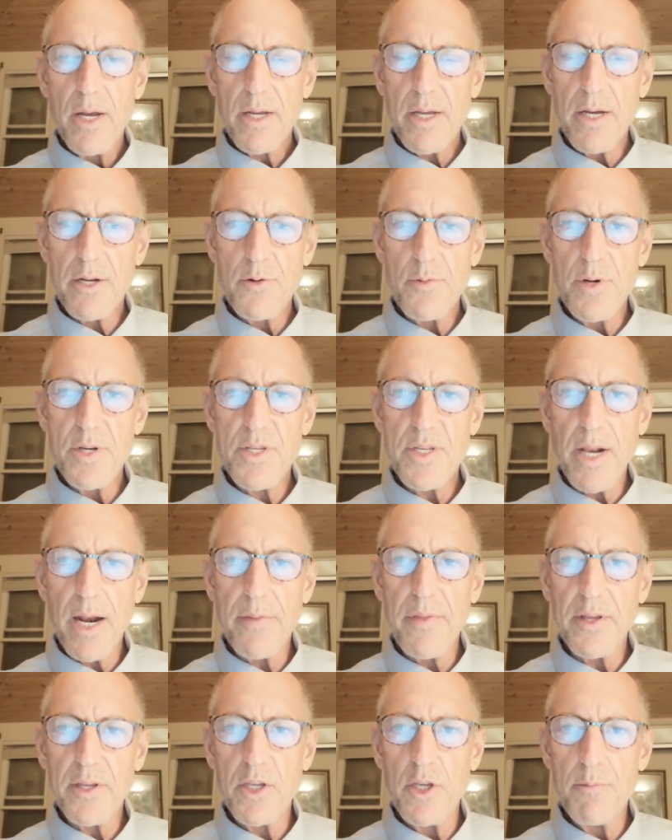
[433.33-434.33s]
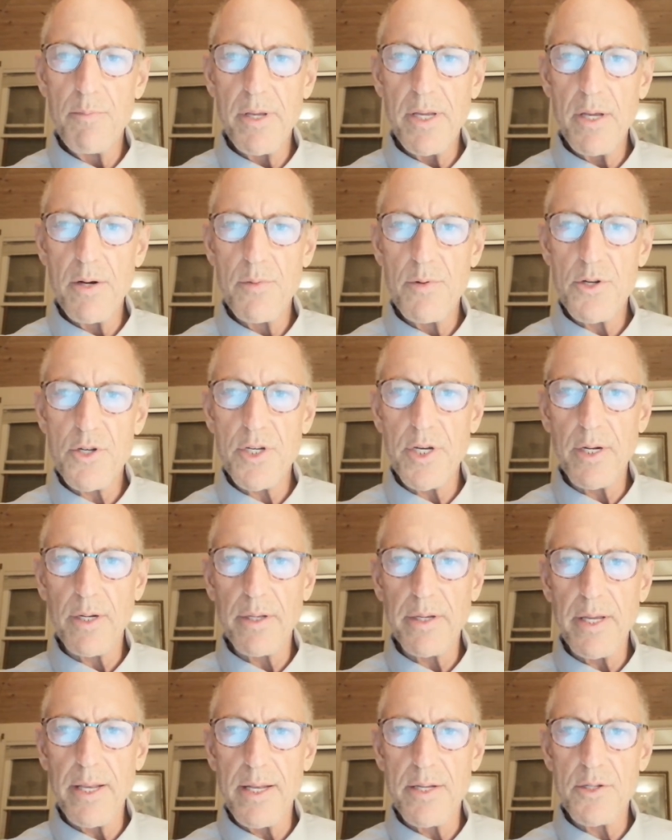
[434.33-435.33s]
countries that I think you'd be interested in
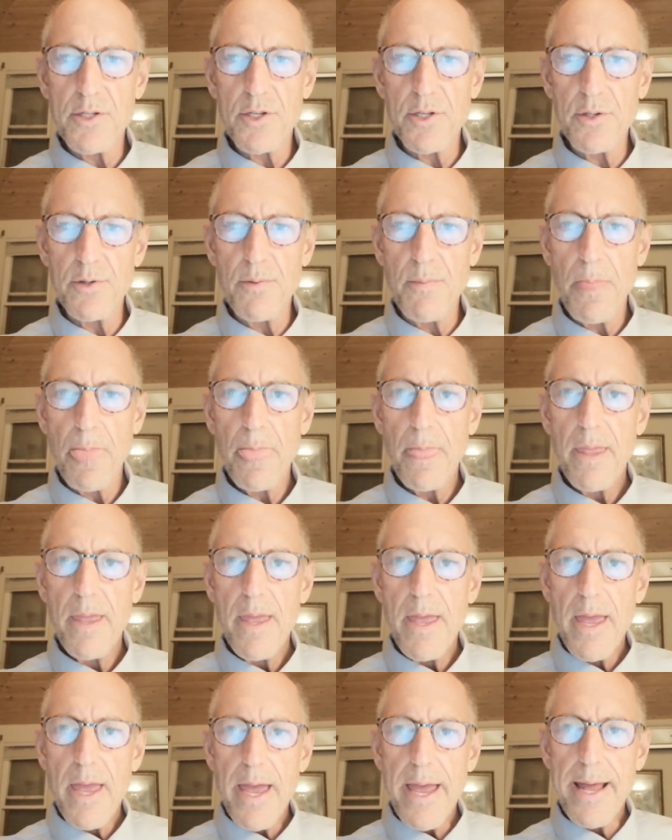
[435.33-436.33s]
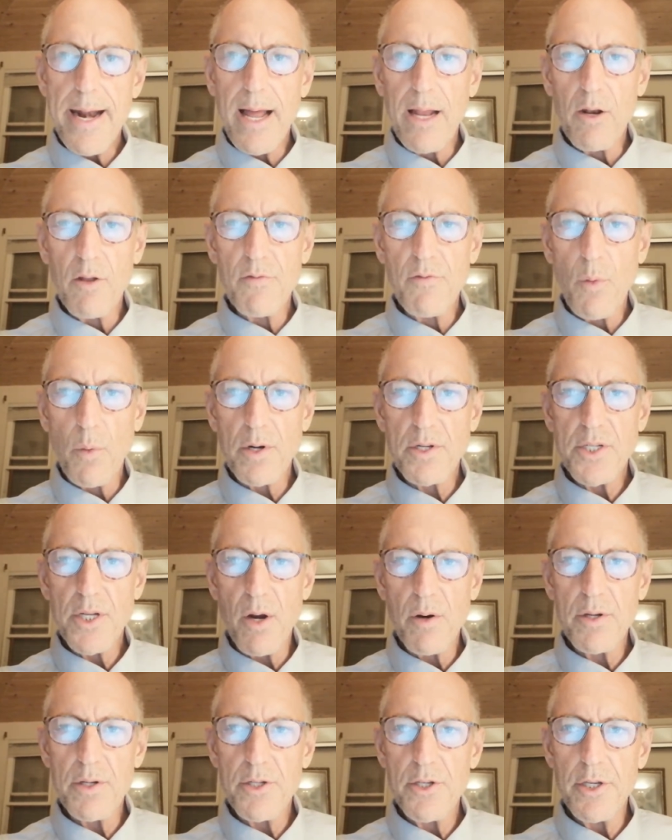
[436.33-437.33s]
looking into. And I look forward to
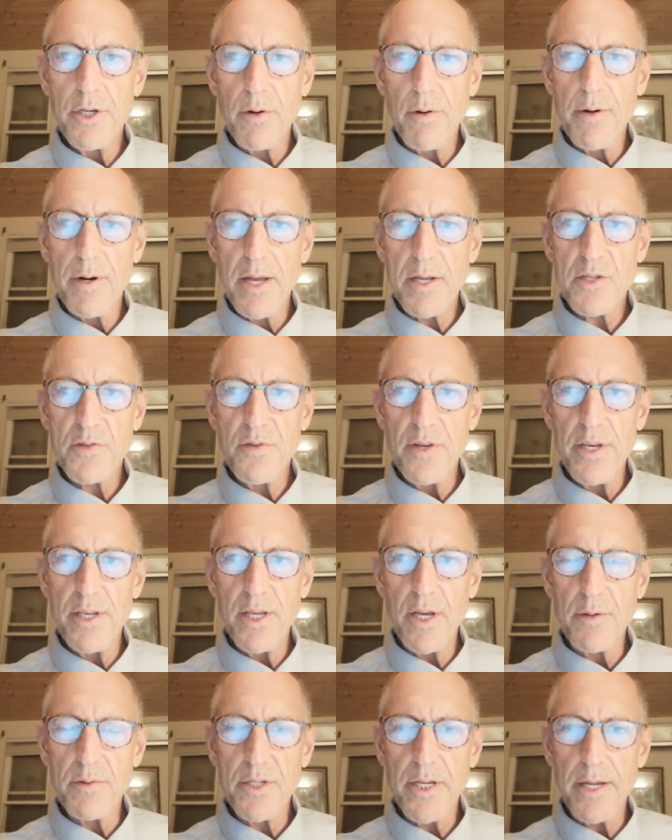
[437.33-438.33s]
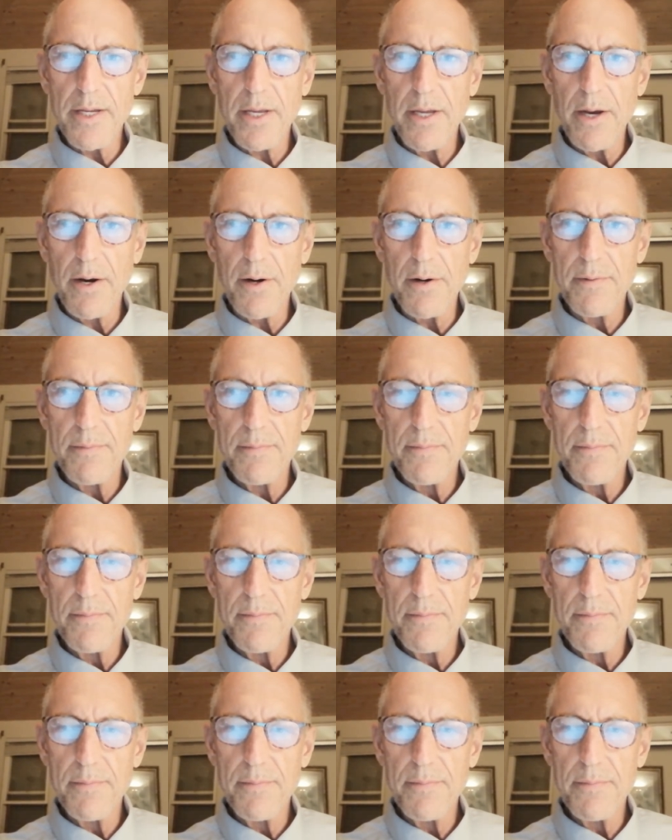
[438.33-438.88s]
talking to you on our next video. Take care.